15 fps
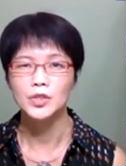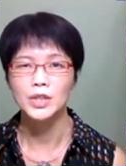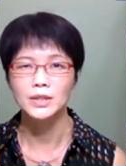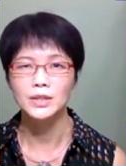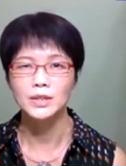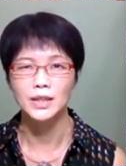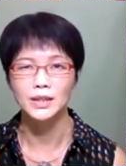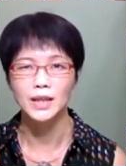
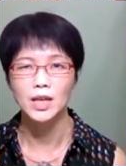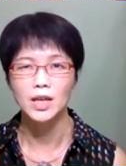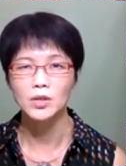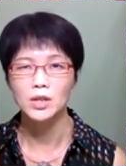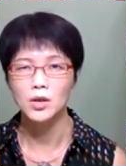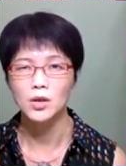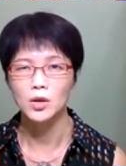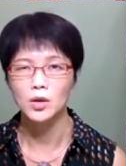drugs and
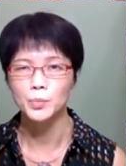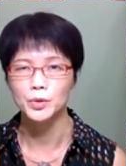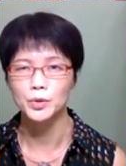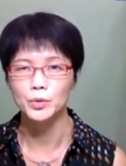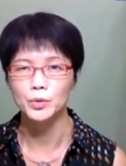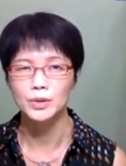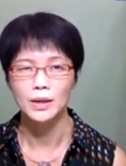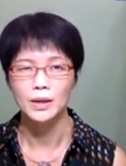alcohol
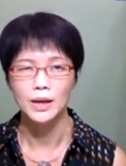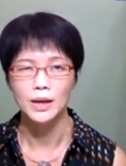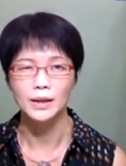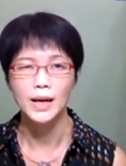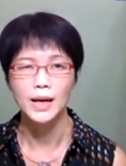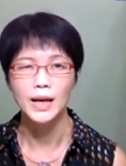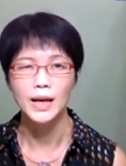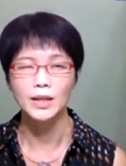abuse,
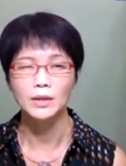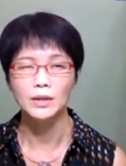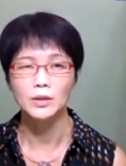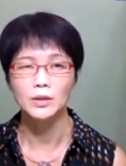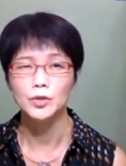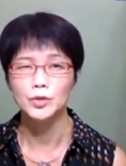and a high